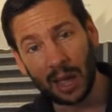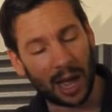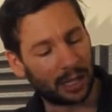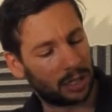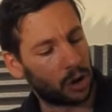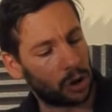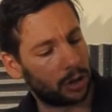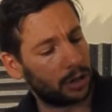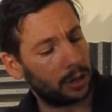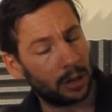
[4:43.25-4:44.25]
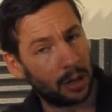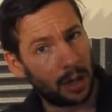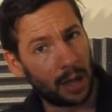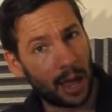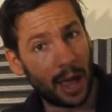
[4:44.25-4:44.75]
and so on.
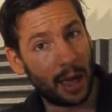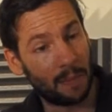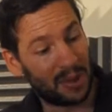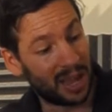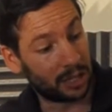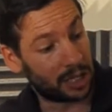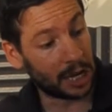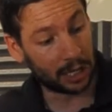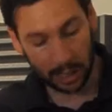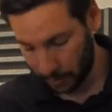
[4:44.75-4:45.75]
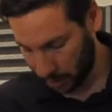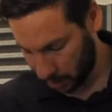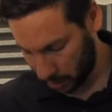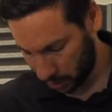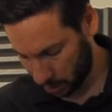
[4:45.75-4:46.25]
B and C
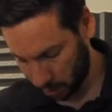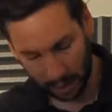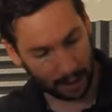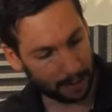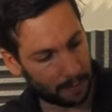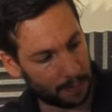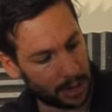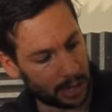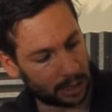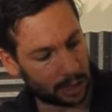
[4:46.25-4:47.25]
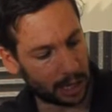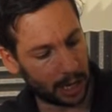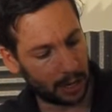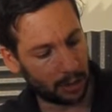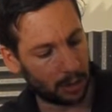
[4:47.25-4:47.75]
similarly, so you'll have B and
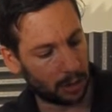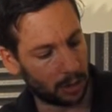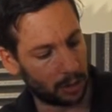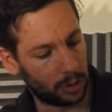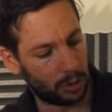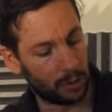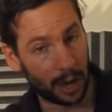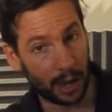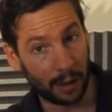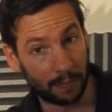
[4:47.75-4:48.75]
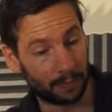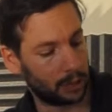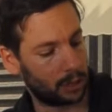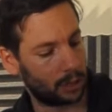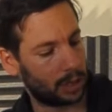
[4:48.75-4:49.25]
C on your
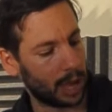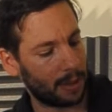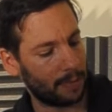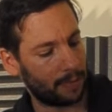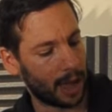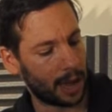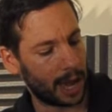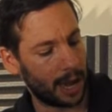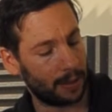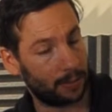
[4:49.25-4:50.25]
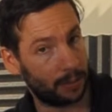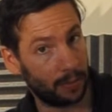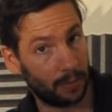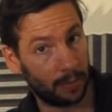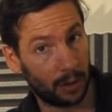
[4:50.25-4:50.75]
7th and
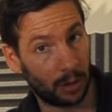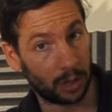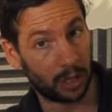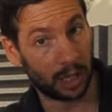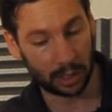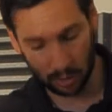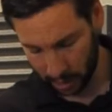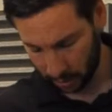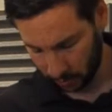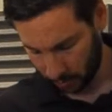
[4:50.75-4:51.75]
8th on the 6th string,